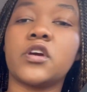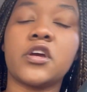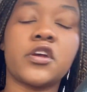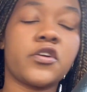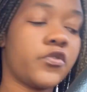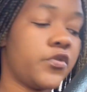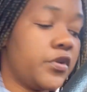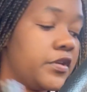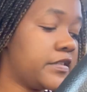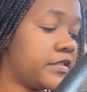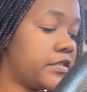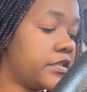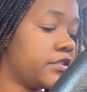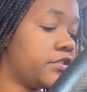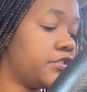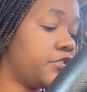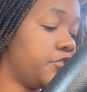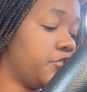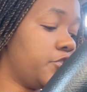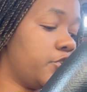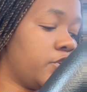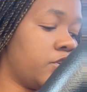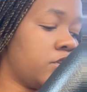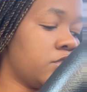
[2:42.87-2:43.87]
Christian
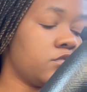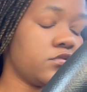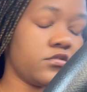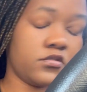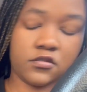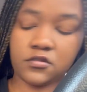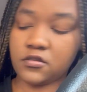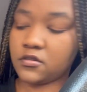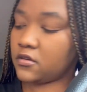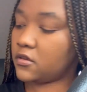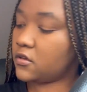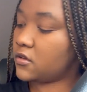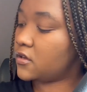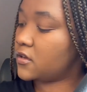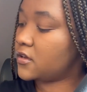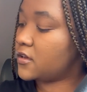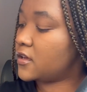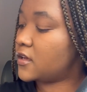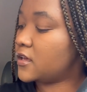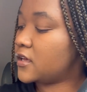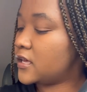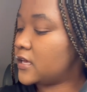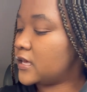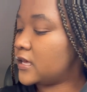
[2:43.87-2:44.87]
Dior
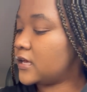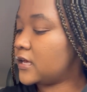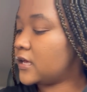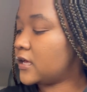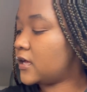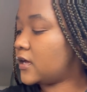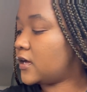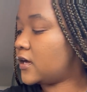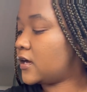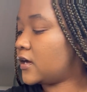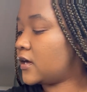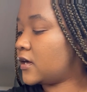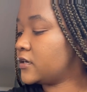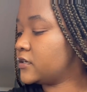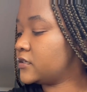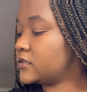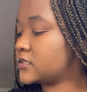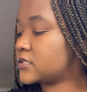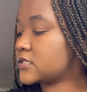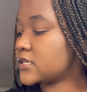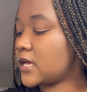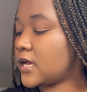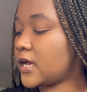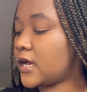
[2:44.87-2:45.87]

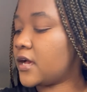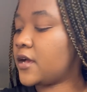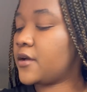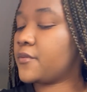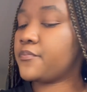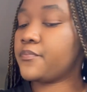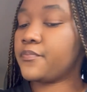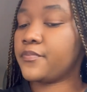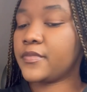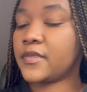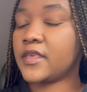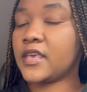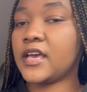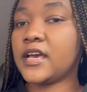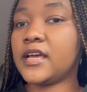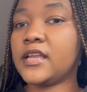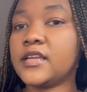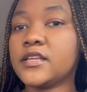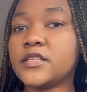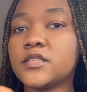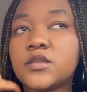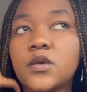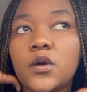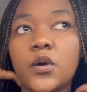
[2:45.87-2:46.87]
and yeah,
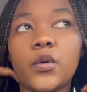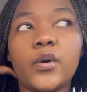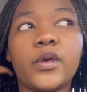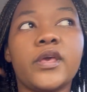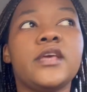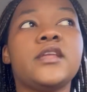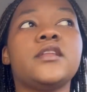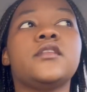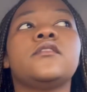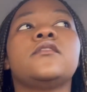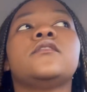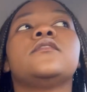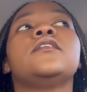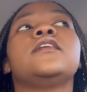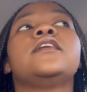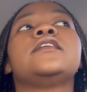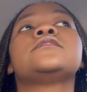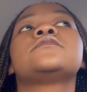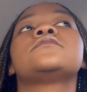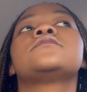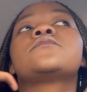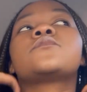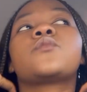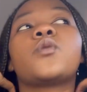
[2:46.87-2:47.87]
let's go in. I
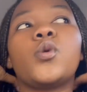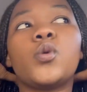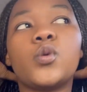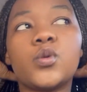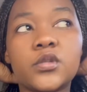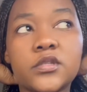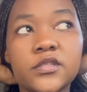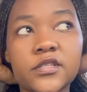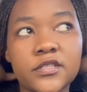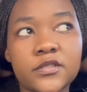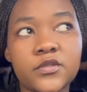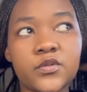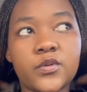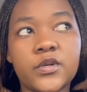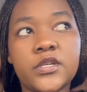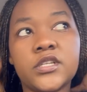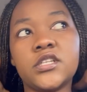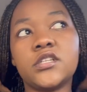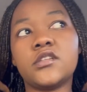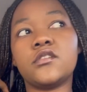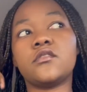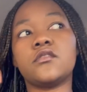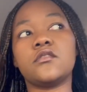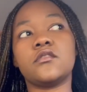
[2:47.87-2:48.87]
just called this
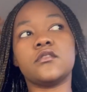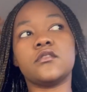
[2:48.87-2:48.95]
one.